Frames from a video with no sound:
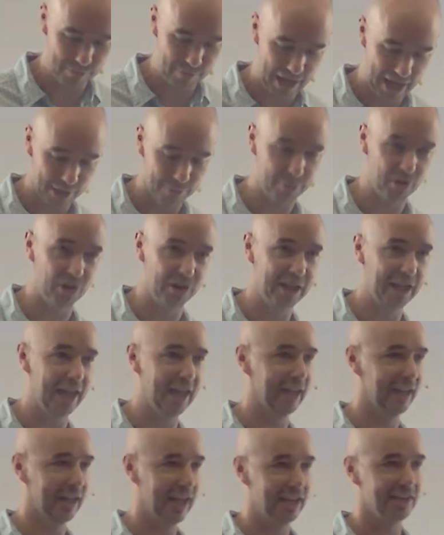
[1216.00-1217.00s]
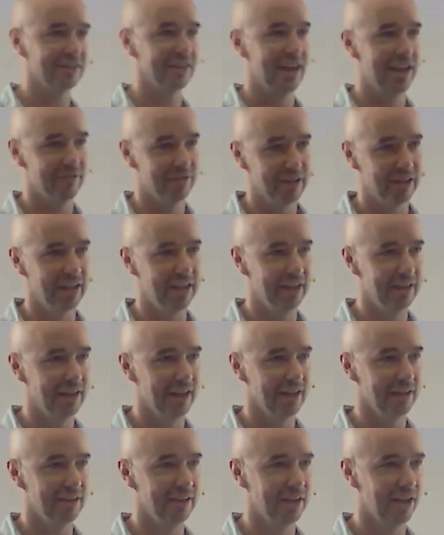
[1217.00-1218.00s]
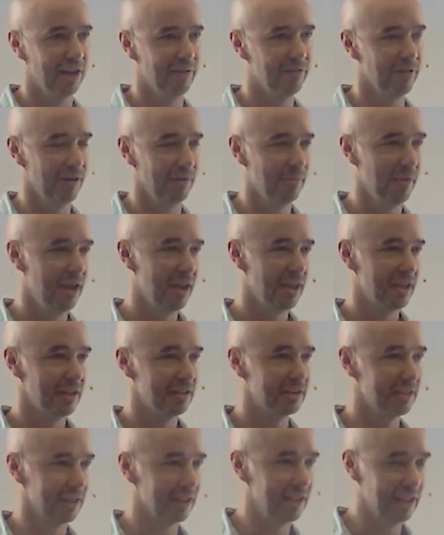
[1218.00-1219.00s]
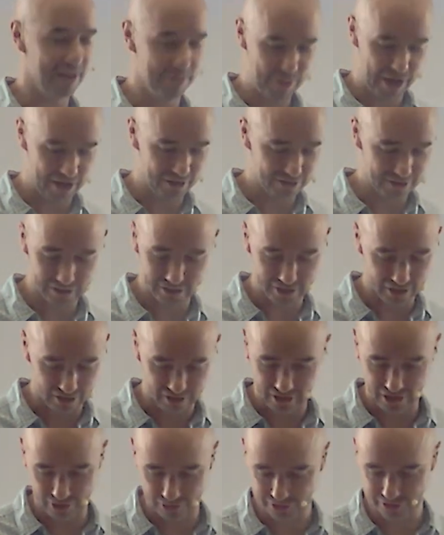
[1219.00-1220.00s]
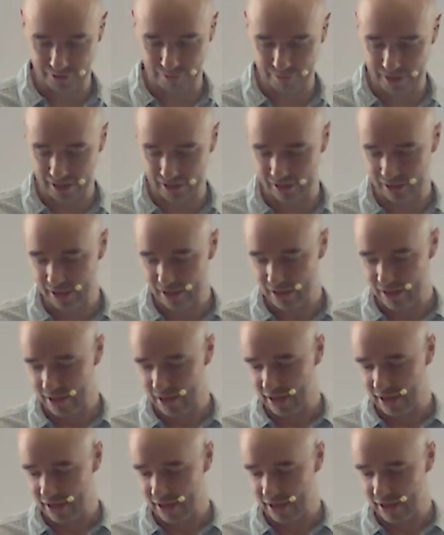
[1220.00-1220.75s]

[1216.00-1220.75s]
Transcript: in my back pocket in case I ever need it, if I'm suddenly about to die or something.